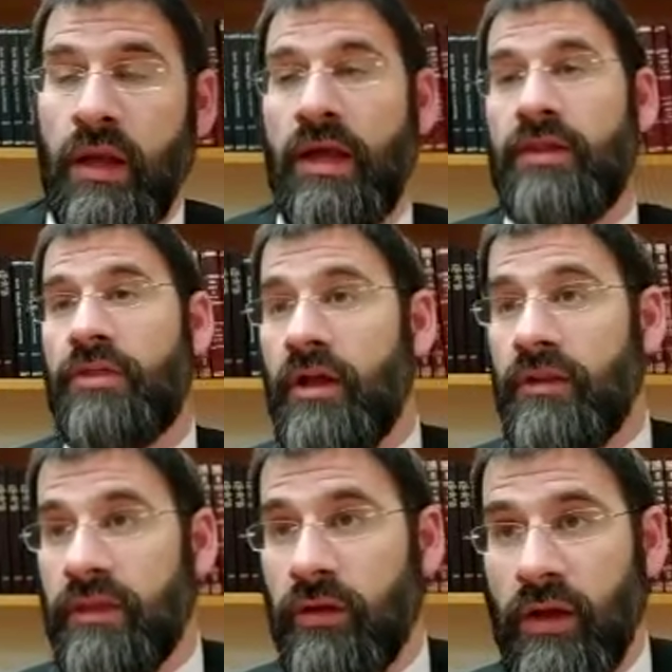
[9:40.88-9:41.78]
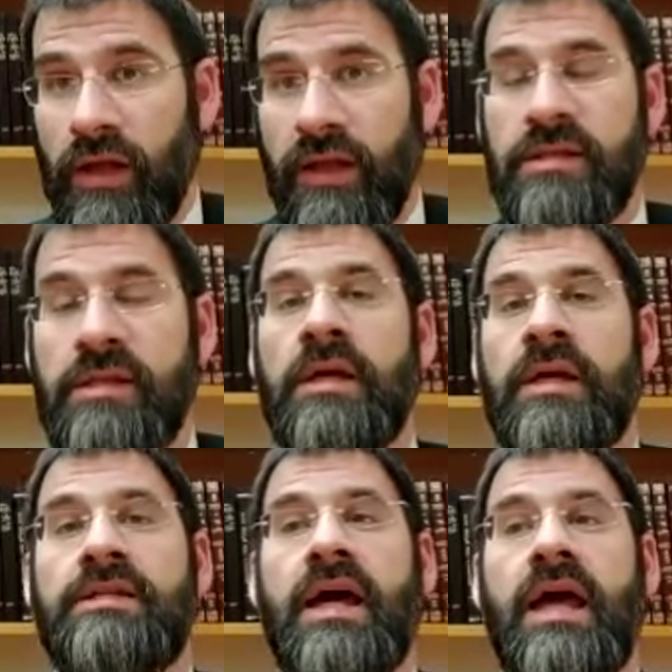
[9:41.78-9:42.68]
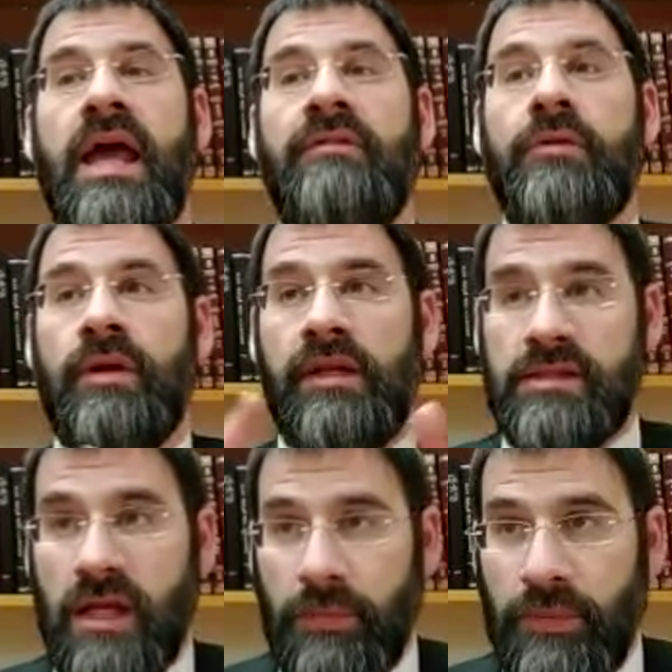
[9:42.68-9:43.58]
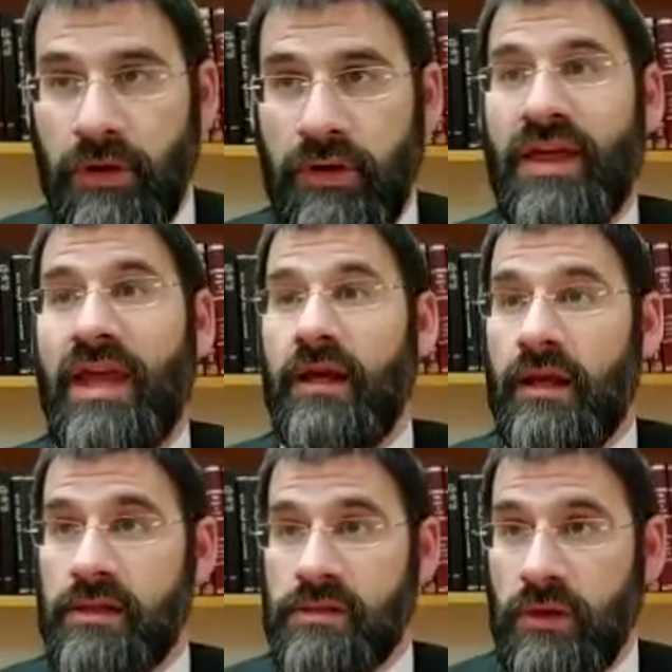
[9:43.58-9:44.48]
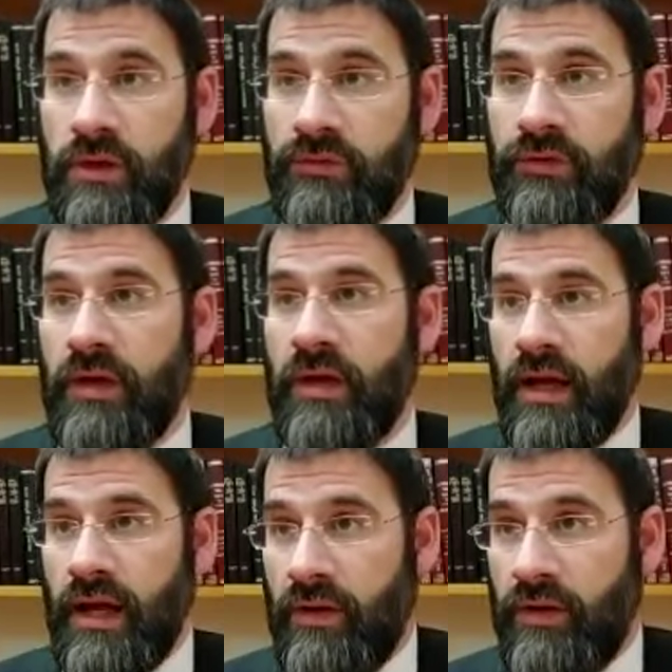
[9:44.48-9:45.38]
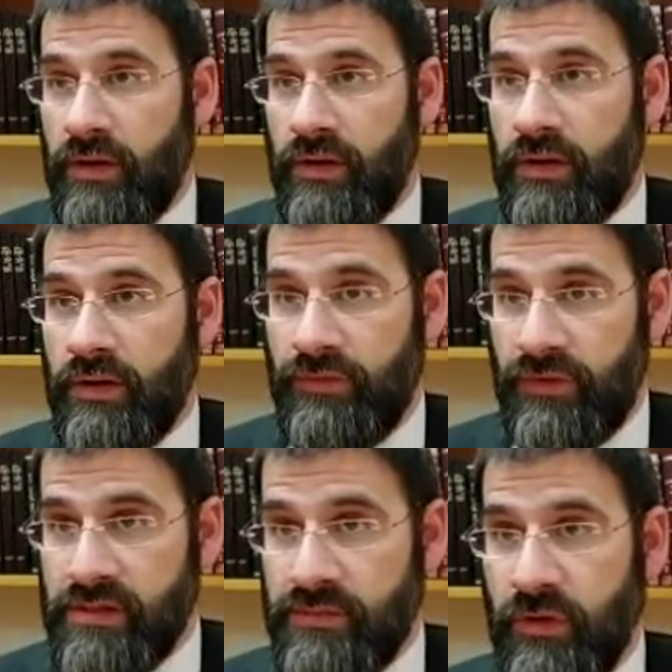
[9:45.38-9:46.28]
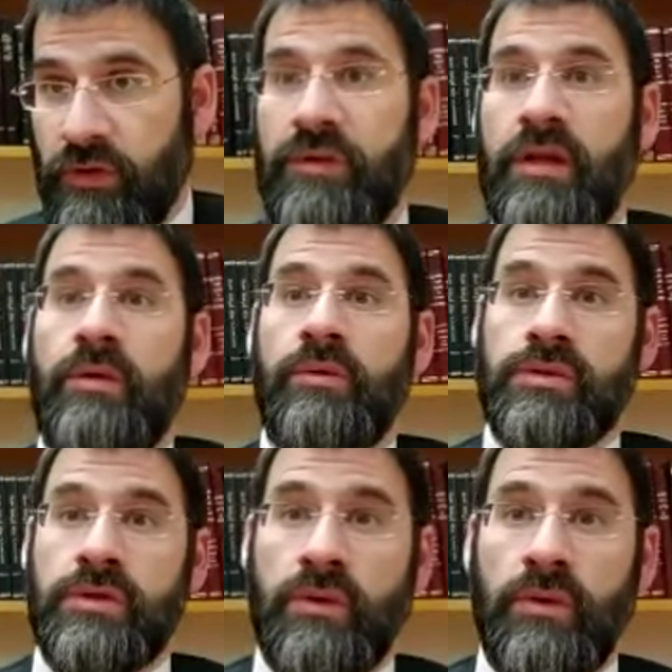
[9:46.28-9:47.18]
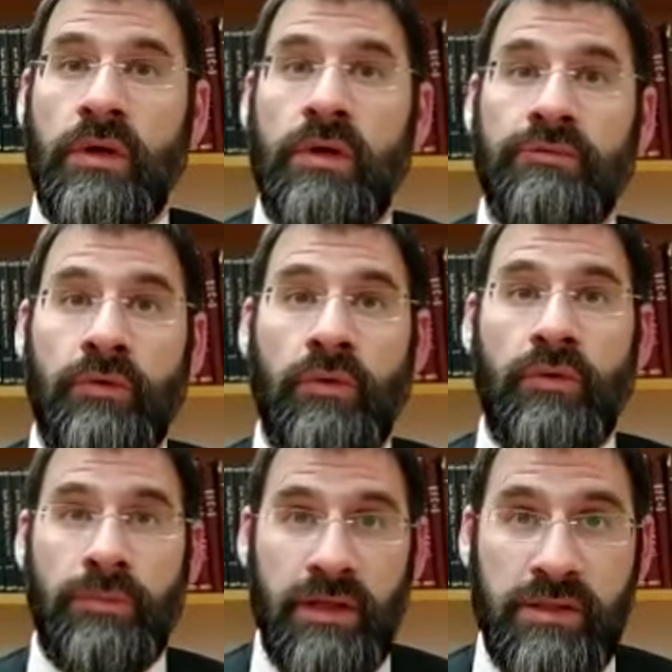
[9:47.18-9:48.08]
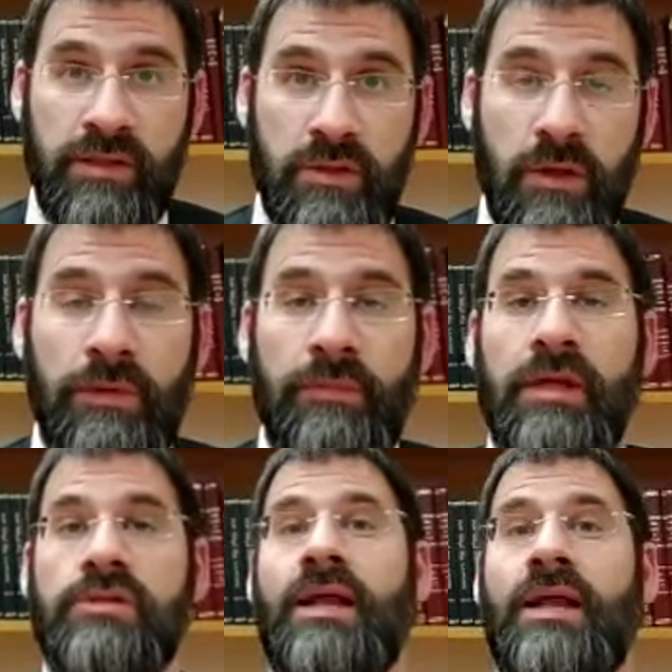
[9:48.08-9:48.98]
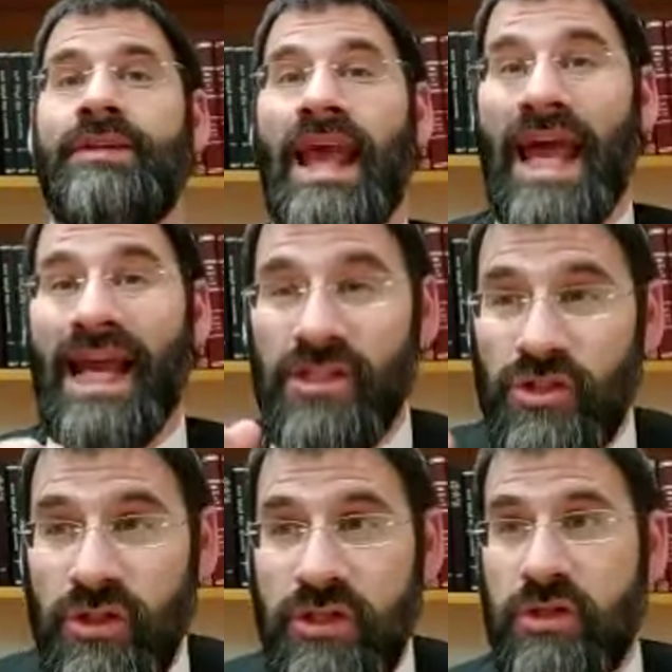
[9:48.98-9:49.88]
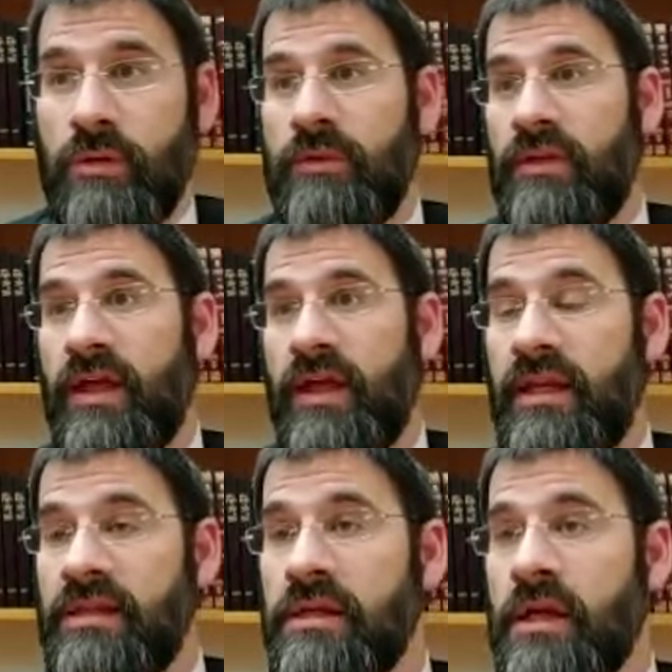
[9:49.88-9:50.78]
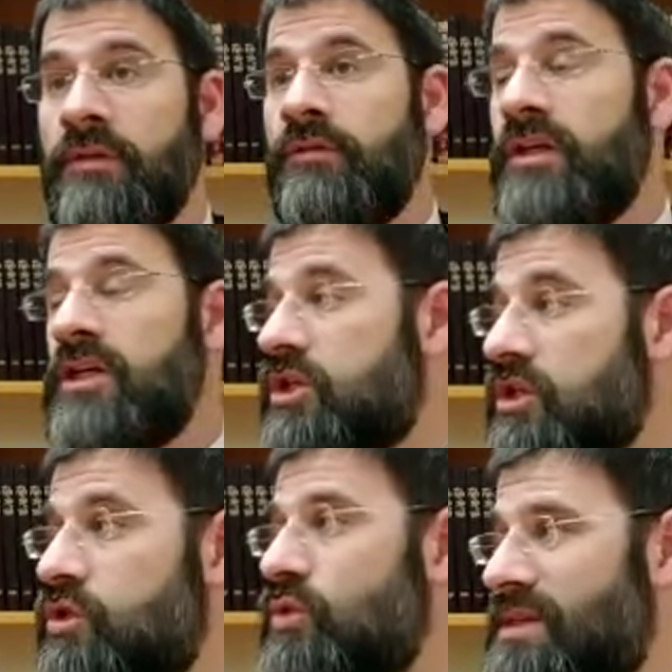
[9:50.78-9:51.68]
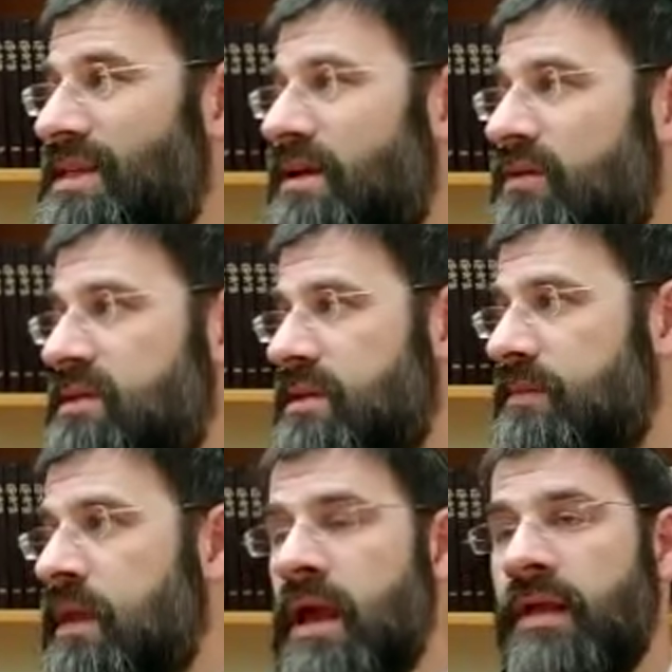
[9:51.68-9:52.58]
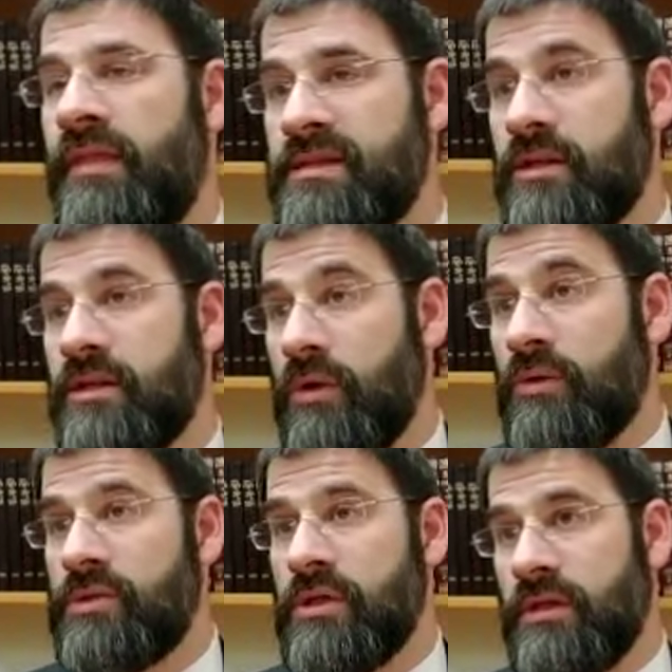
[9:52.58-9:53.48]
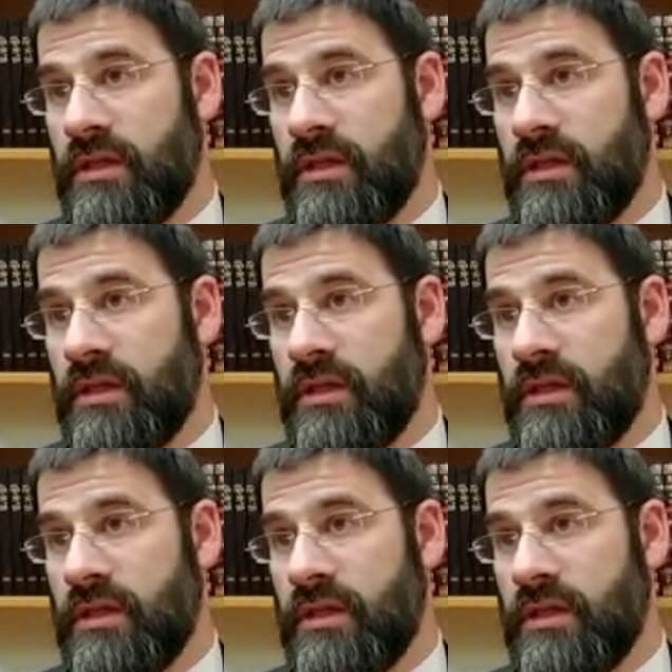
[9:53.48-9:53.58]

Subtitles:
And the third thing you learn is that everyone needs a kapara for the Egel Hazov, Aaron for his involvement and also for the Bnei Yisrael. But the Bnei Yisrael have an extra atonement that they need for V'yishchatu seir izim, and that's the goat.